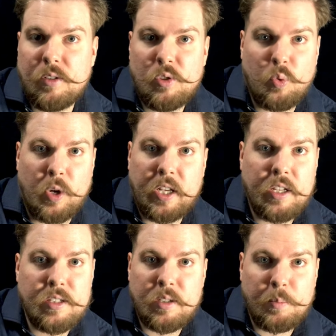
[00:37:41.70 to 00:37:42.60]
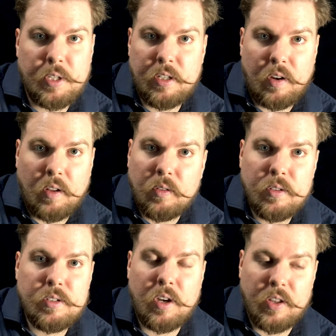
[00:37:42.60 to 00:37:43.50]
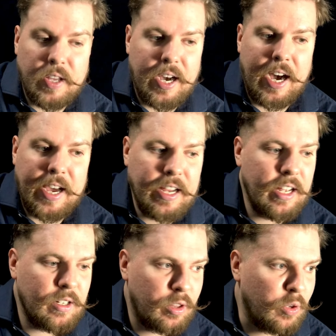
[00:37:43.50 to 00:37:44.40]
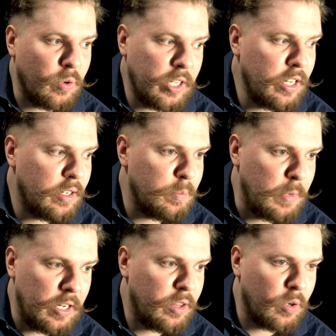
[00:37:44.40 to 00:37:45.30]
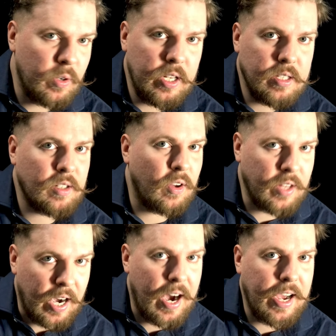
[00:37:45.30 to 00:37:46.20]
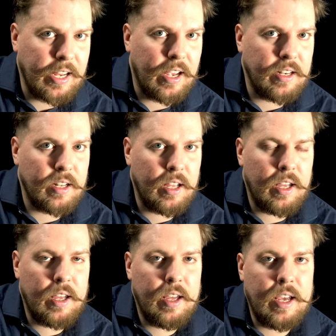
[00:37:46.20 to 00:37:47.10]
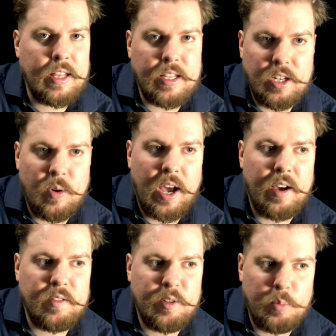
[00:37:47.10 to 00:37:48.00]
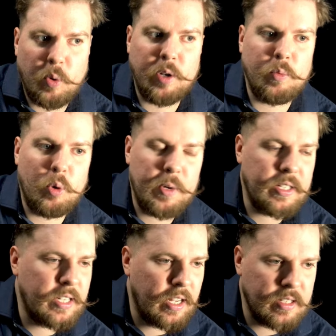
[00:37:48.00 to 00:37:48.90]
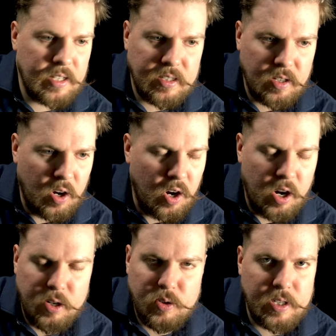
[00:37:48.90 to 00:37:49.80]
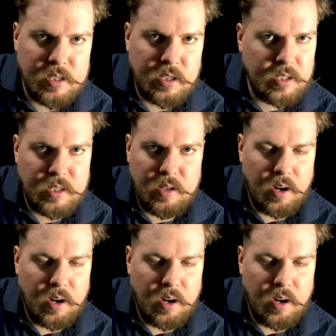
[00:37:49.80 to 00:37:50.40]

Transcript: $20-something on the high end, 30, mid-30s on the high end. And then you have Born in Roma Intense, that's $160.